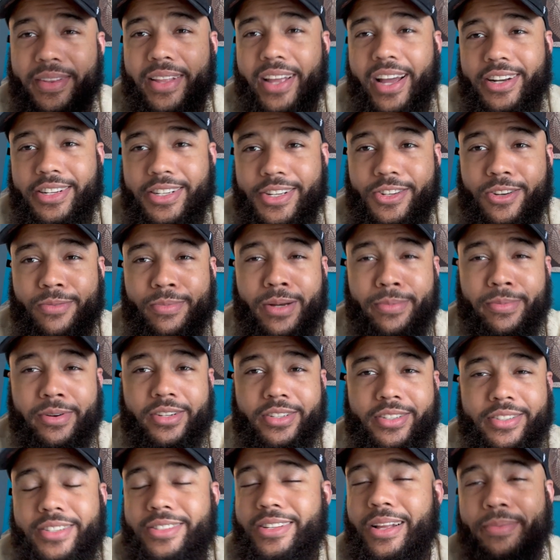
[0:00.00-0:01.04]
I just
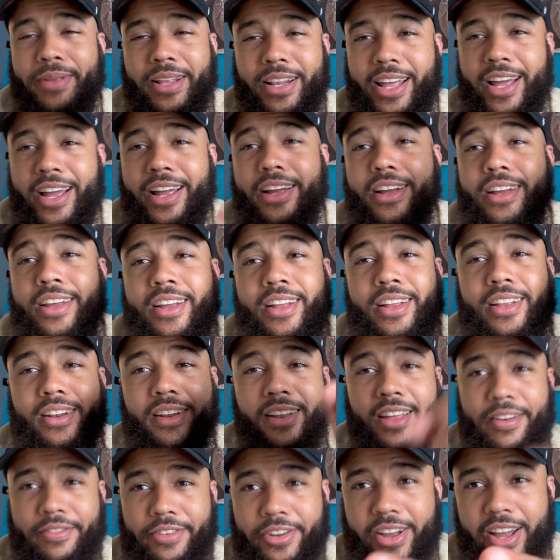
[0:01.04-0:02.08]
remembered something like,
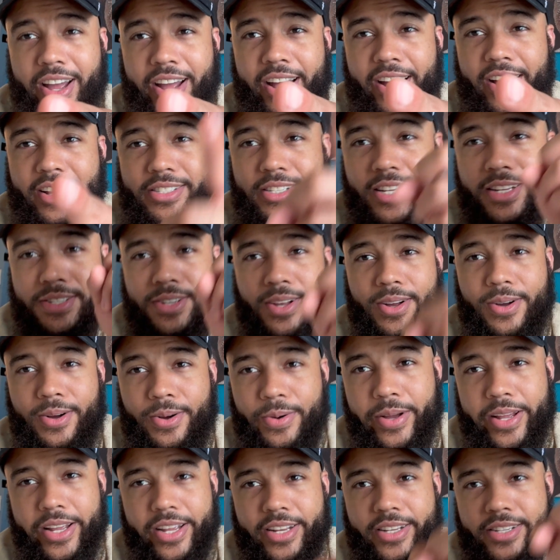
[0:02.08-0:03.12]
love you guys as
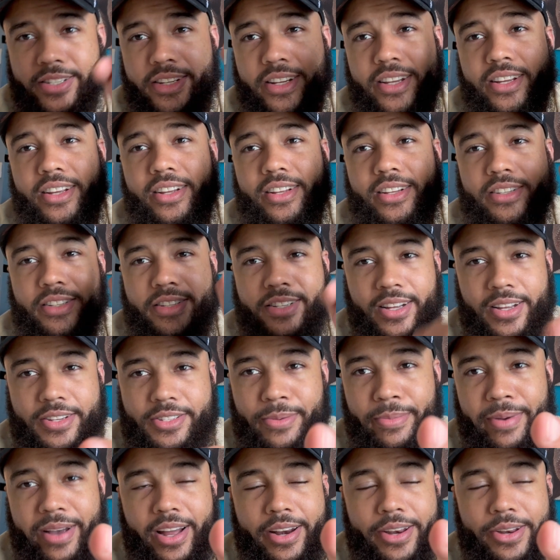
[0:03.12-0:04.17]
always. Tell
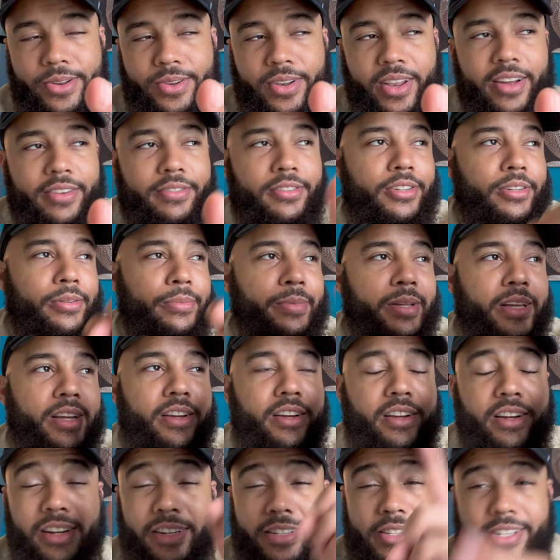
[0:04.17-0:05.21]
somebody you love them.
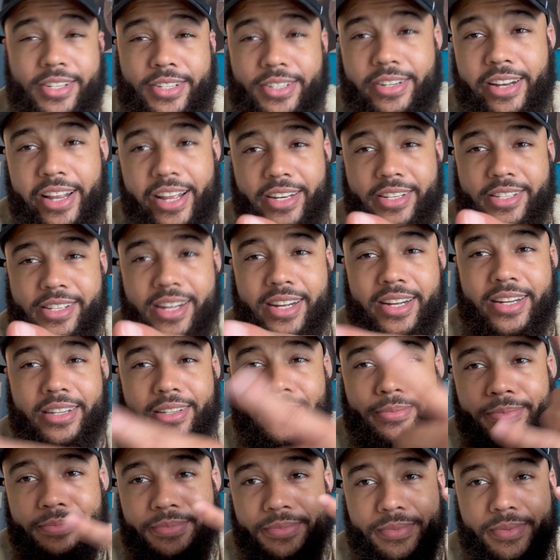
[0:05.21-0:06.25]
Until next
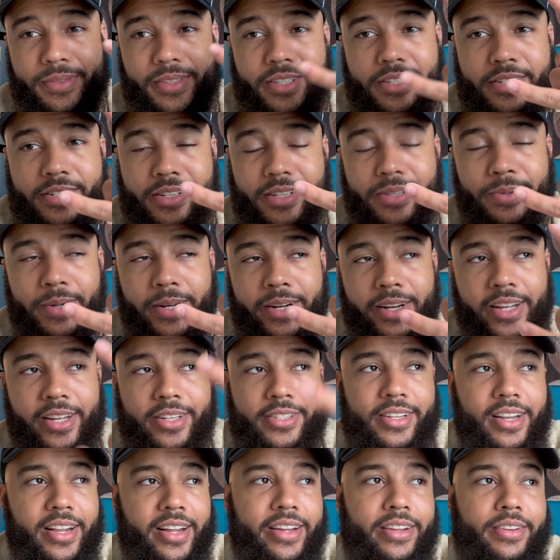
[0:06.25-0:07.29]
time, see you in the
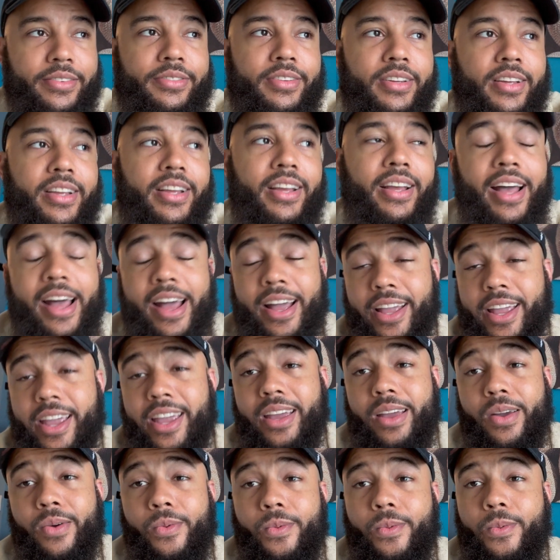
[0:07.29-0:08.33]
next life. I
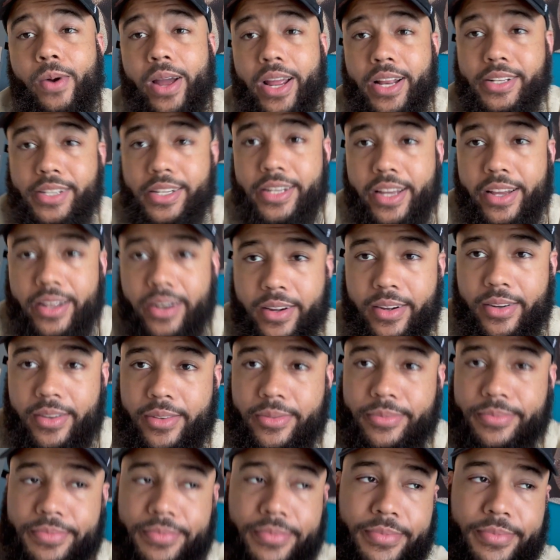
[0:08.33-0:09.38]
can't wait to get home,